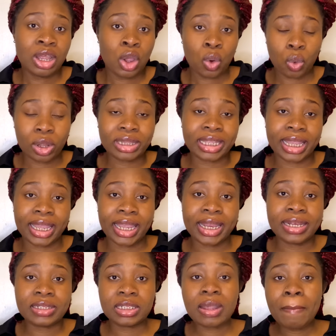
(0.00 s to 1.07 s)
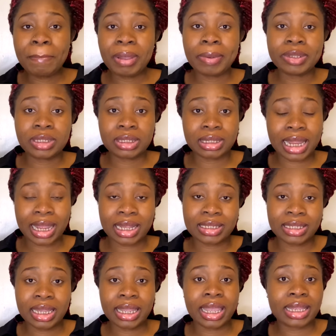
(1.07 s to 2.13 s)
What they earn, some persons, like I
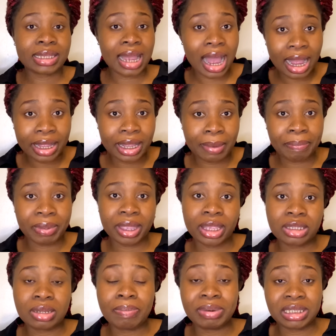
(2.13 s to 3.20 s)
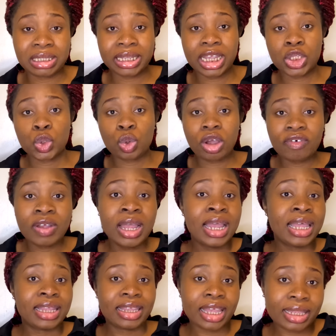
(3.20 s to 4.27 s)
said, get higher pay, some person get
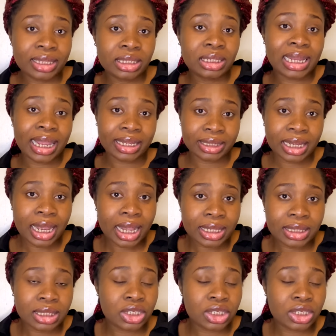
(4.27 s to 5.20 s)
12-13, like that.